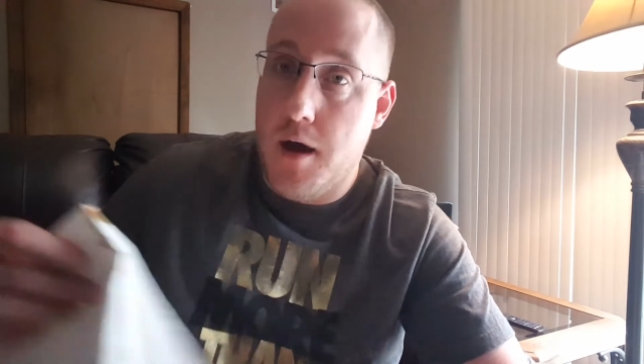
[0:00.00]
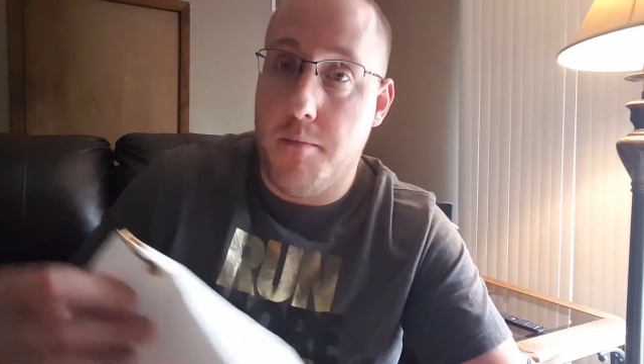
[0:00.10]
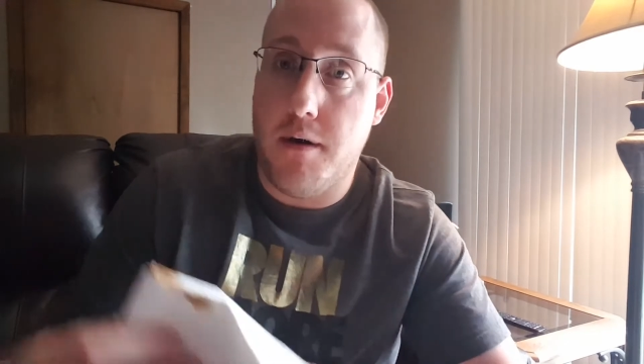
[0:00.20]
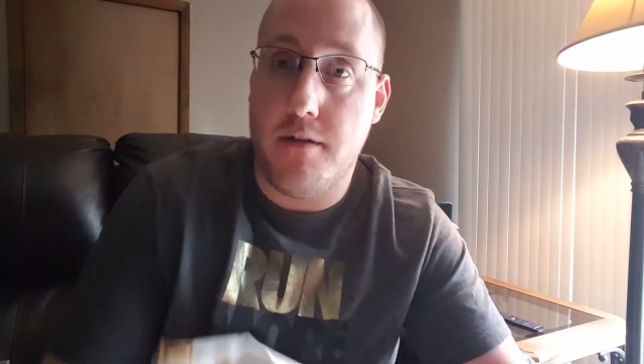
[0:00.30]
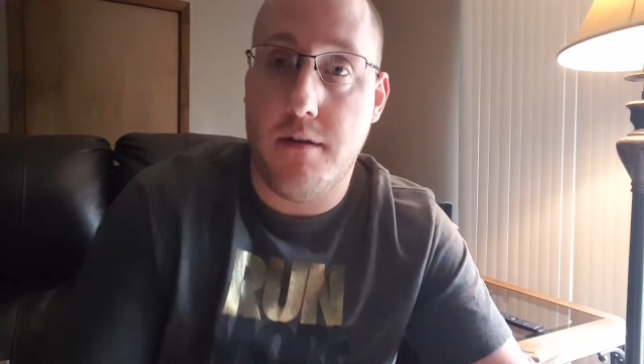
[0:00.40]

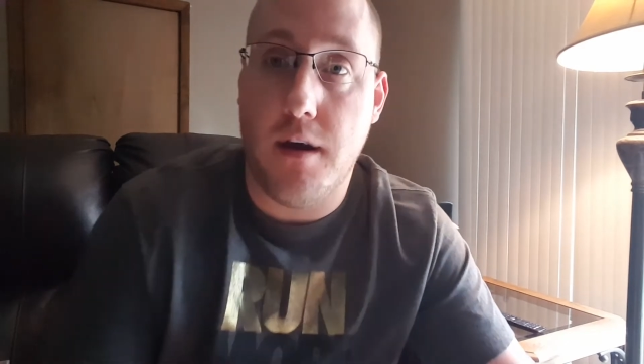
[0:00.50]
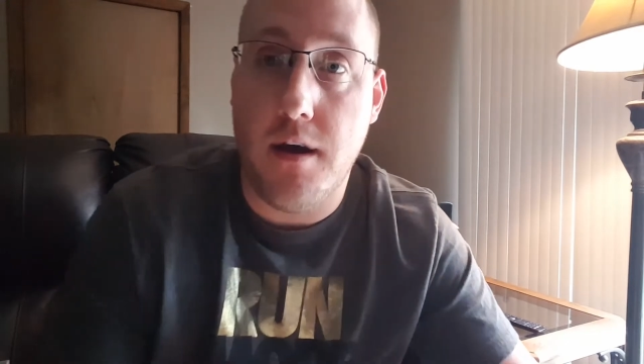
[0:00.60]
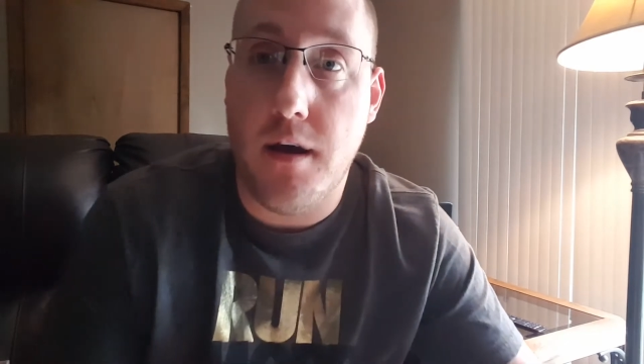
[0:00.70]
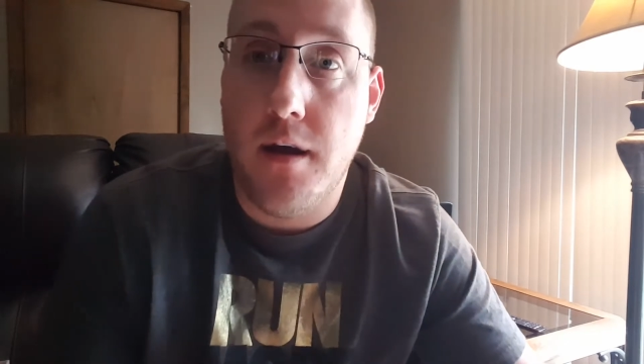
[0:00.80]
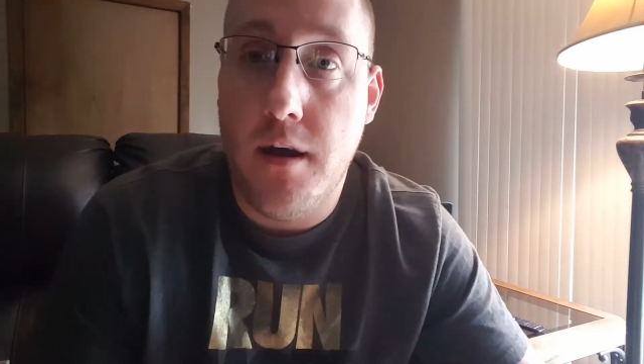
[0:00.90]
But
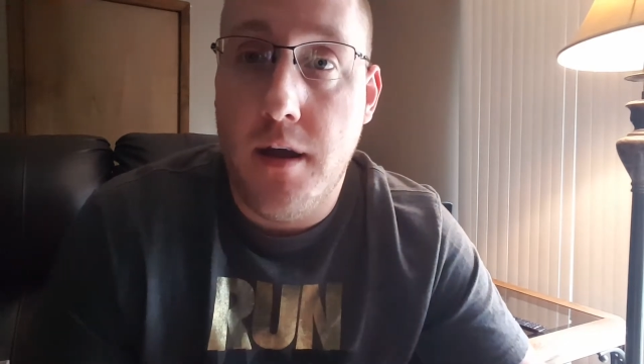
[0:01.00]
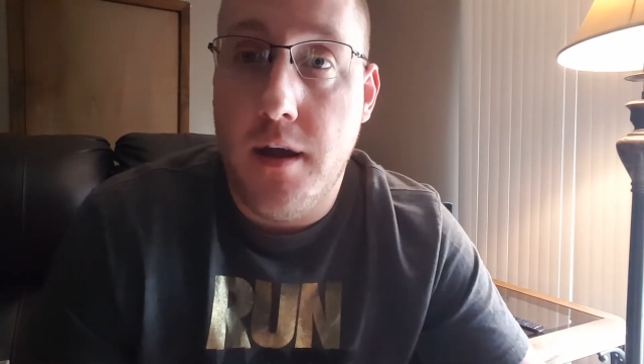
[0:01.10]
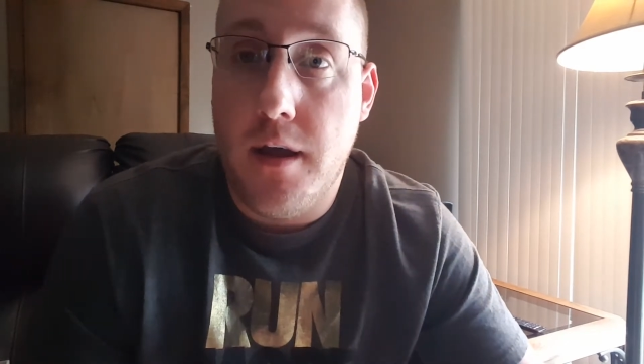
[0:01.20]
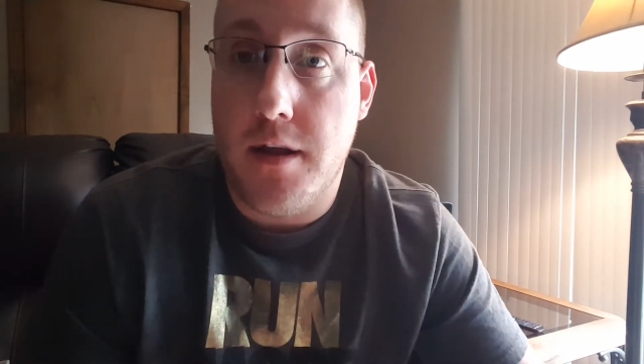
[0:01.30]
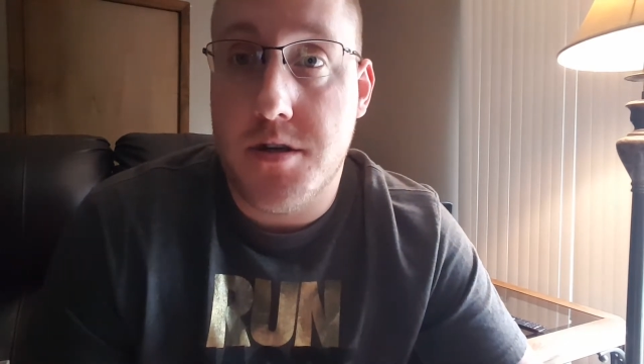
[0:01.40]
uh,
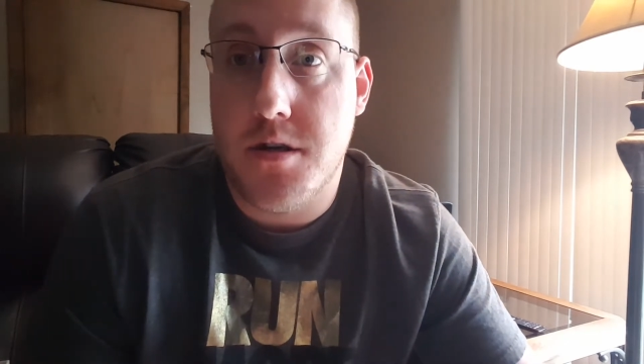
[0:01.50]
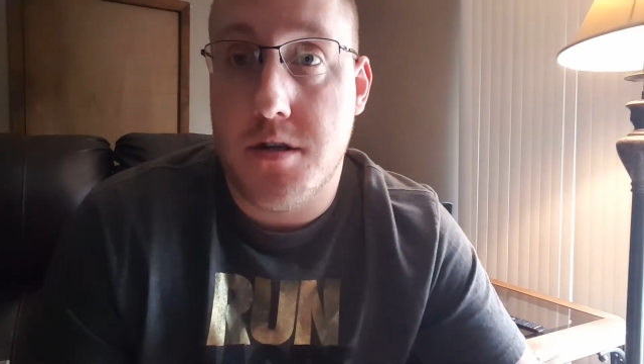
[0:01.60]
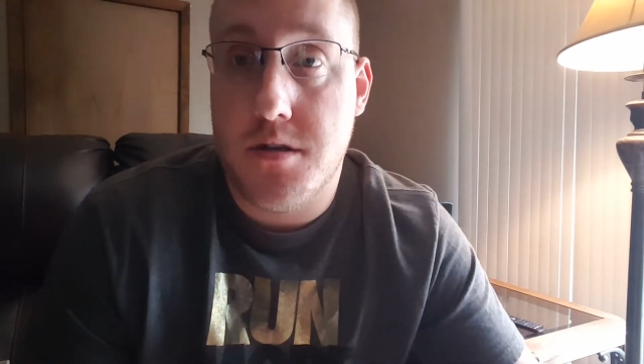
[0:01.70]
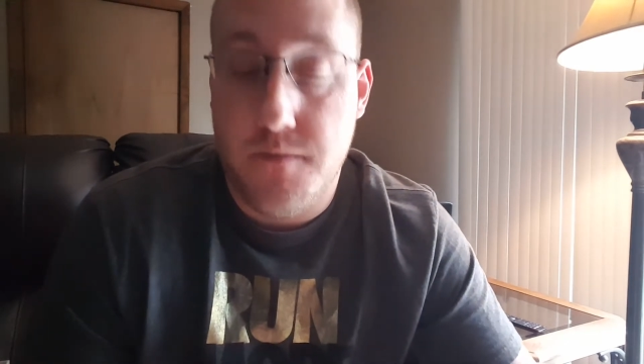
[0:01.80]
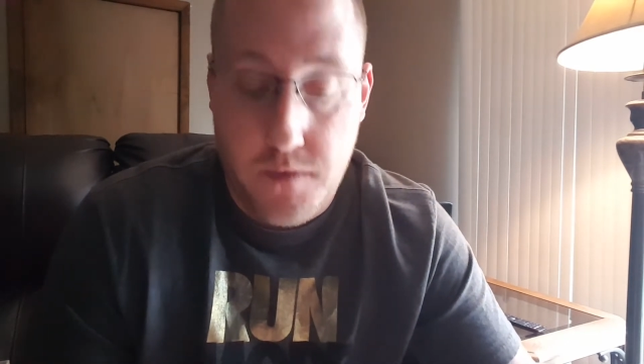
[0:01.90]
it's
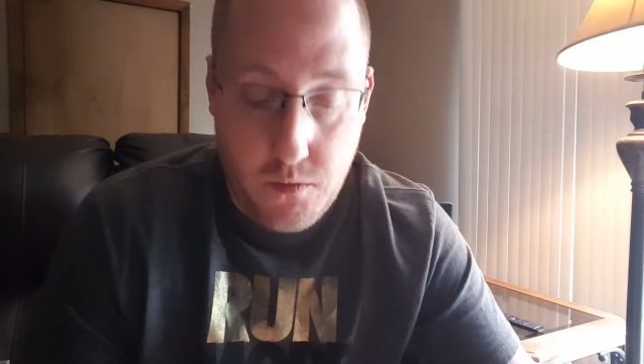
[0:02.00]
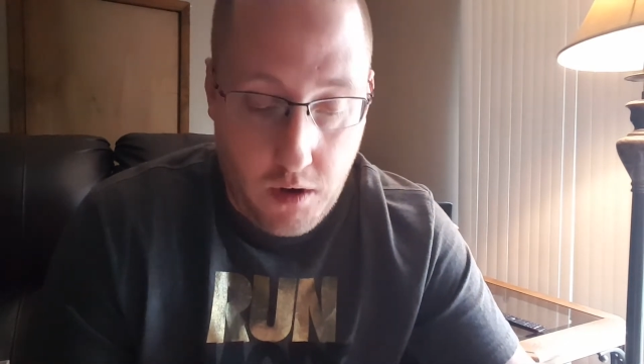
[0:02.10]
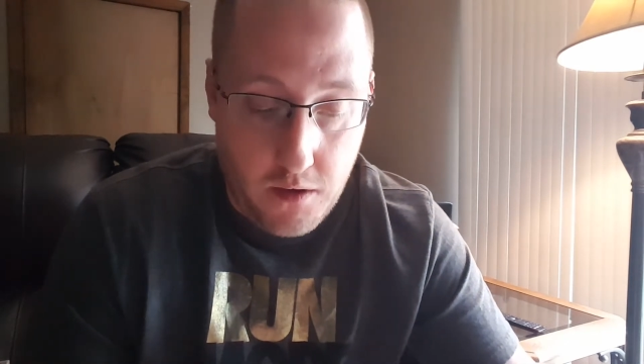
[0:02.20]
just one